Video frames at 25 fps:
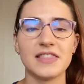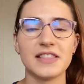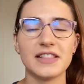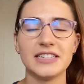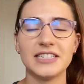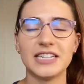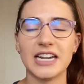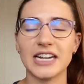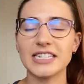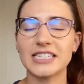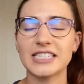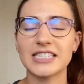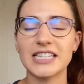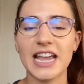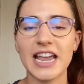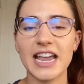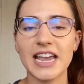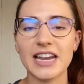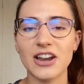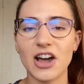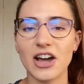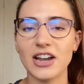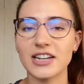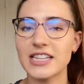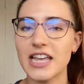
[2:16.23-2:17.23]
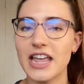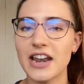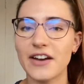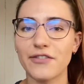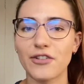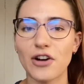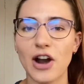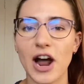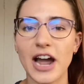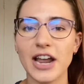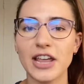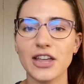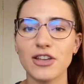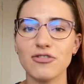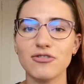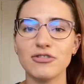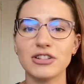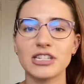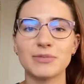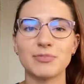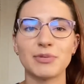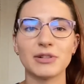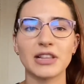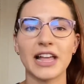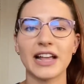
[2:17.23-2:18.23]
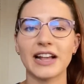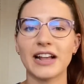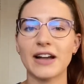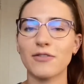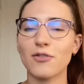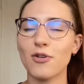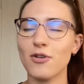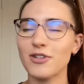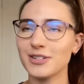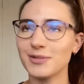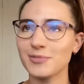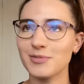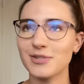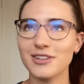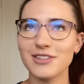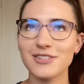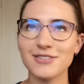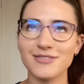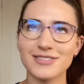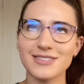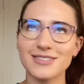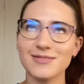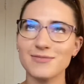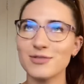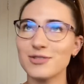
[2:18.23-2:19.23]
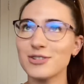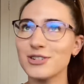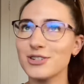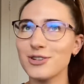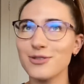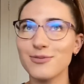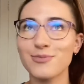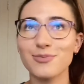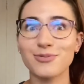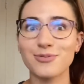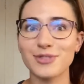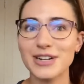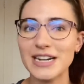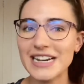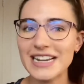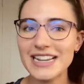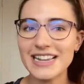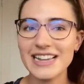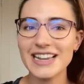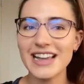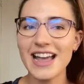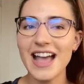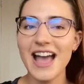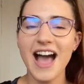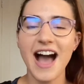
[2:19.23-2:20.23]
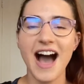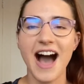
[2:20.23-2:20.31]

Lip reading: Does say non-intended for eye use, but like, of course I'm gonna use them. They're so pretty.